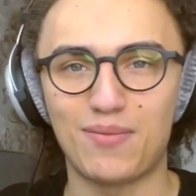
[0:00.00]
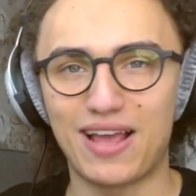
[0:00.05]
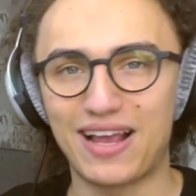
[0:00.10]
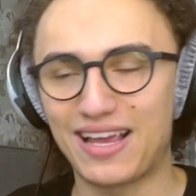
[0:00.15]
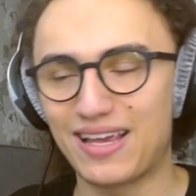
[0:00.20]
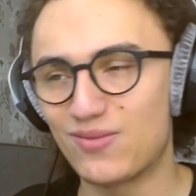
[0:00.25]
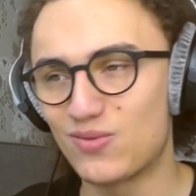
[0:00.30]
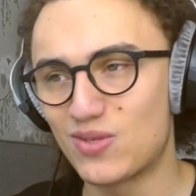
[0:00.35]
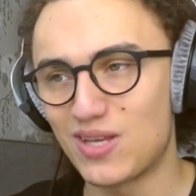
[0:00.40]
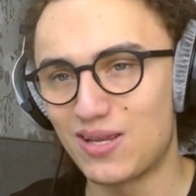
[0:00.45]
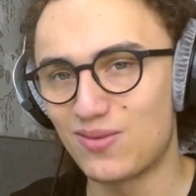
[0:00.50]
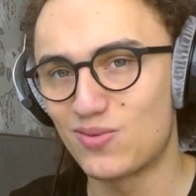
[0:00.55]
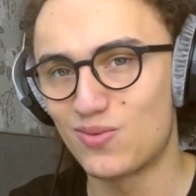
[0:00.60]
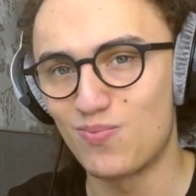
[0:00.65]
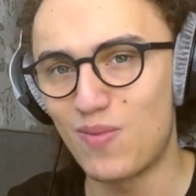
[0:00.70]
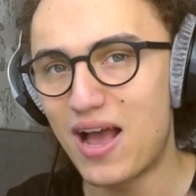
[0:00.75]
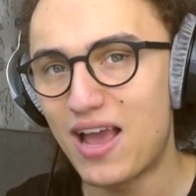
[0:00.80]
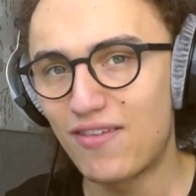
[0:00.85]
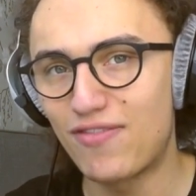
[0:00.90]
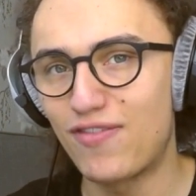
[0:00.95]
Like, it was
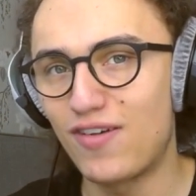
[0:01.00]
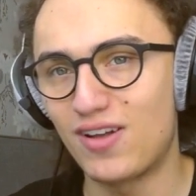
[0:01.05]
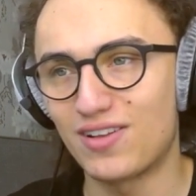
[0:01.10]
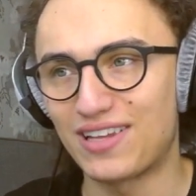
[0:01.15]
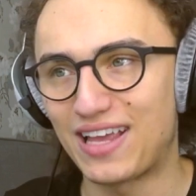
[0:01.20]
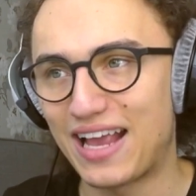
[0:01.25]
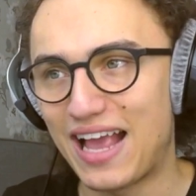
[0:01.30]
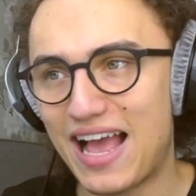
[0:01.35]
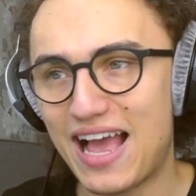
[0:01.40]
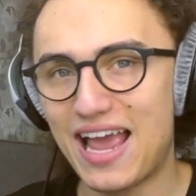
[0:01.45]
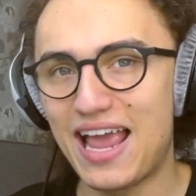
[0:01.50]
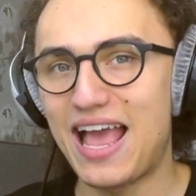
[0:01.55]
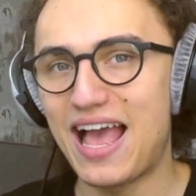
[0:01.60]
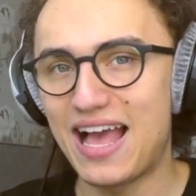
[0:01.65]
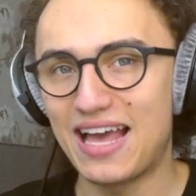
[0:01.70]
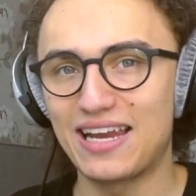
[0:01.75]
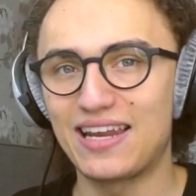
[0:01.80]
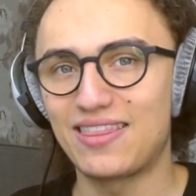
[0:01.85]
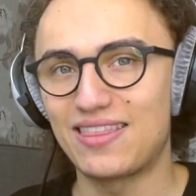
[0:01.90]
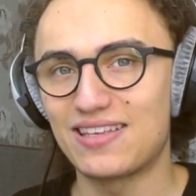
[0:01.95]
my fault. Like, I
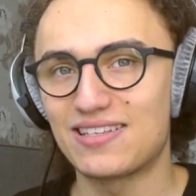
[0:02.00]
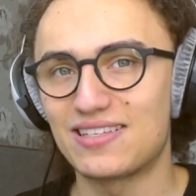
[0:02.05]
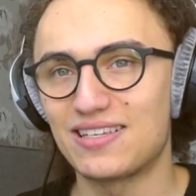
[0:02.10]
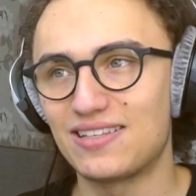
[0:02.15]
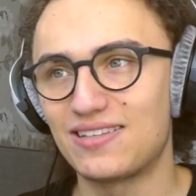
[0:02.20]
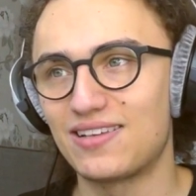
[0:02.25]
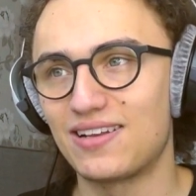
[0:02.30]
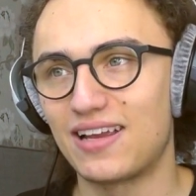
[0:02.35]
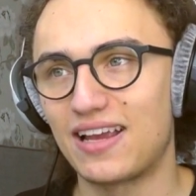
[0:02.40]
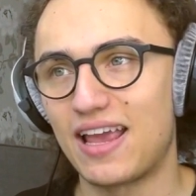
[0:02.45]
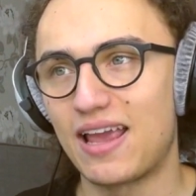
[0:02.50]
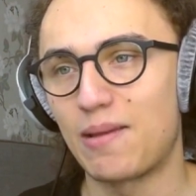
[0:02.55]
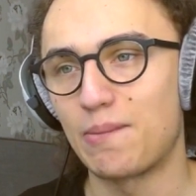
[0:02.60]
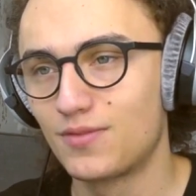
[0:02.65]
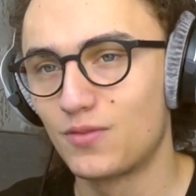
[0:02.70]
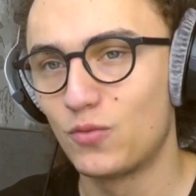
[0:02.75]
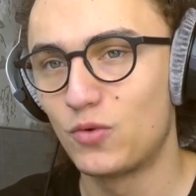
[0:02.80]
added this into the game,